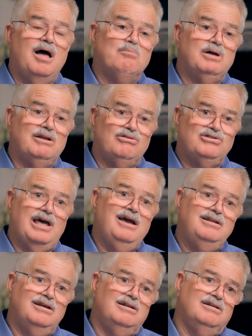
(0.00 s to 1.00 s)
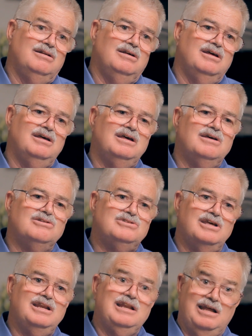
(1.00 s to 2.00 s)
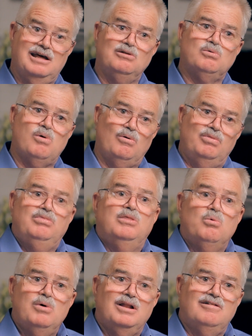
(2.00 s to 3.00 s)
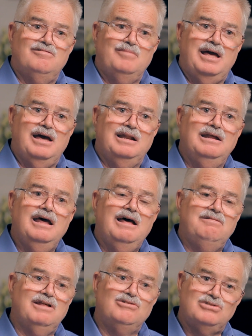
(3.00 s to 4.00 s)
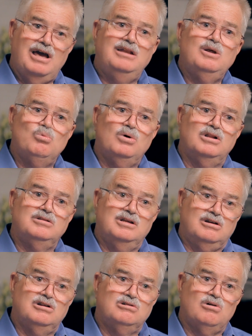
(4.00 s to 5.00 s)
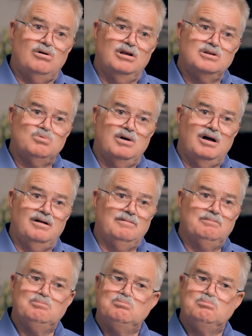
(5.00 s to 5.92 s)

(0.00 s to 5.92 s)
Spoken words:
But if Satan is sitting in, quote, the will of man, then Satan will control his will.